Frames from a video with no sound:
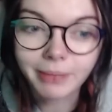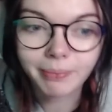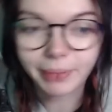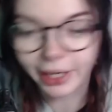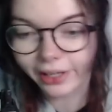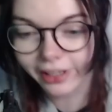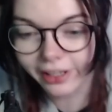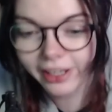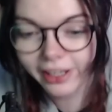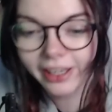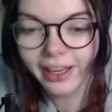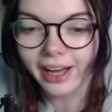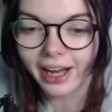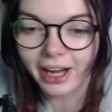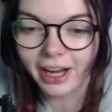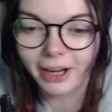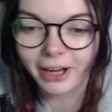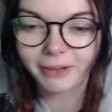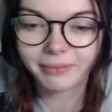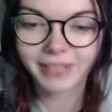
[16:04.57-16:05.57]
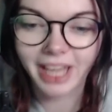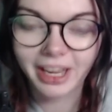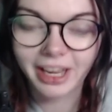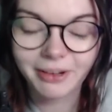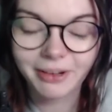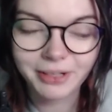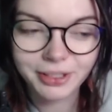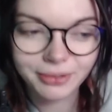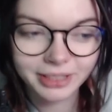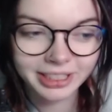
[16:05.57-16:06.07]
But um, yeah, it
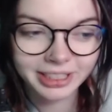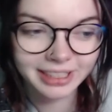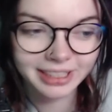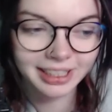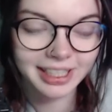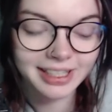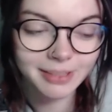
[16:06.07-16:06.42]
was really nice.